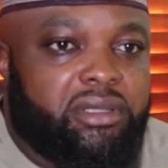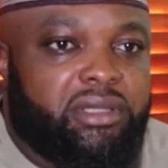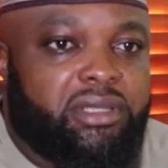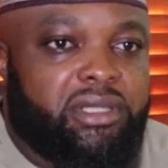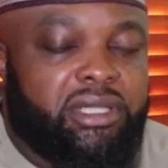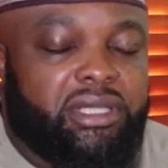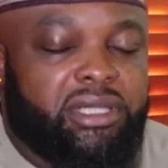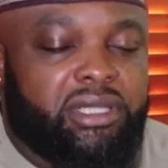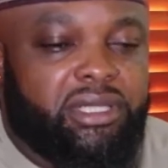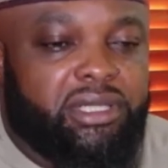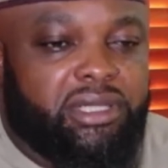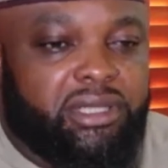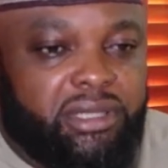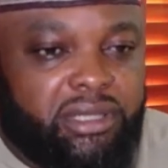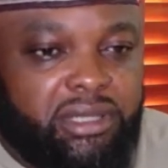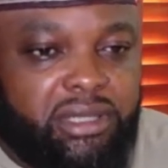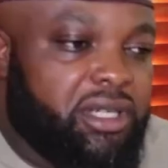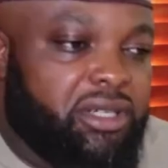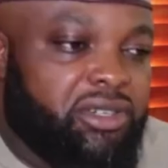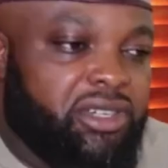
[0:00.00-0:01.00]

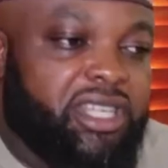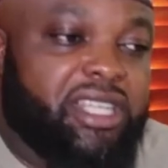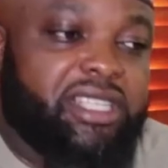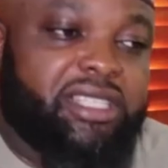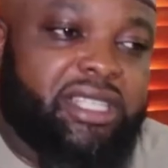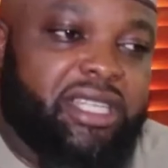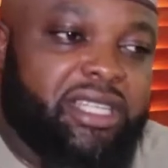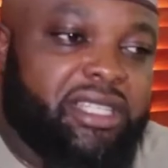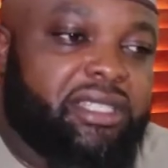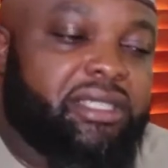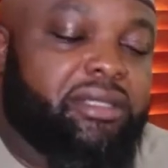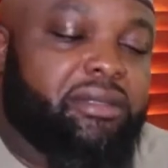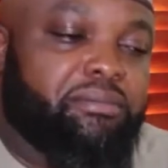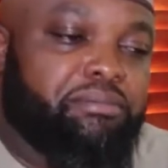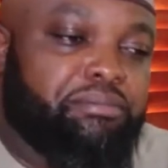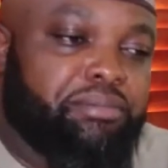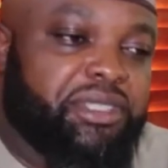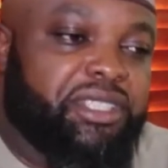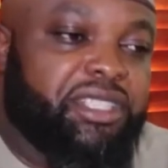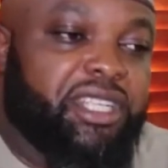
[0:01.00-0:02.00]
the real estate
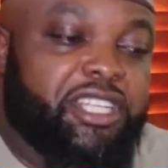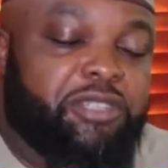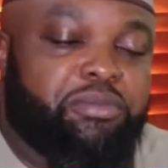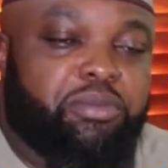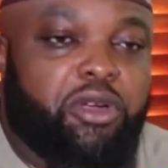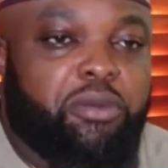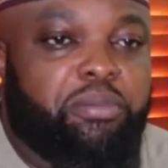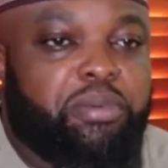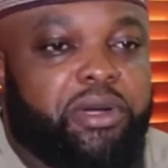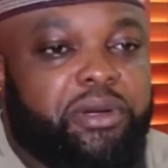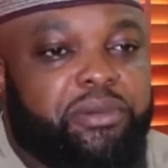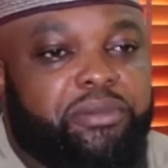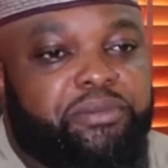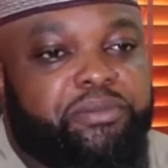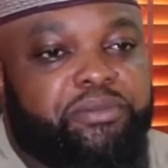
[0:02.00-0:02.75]
business proper.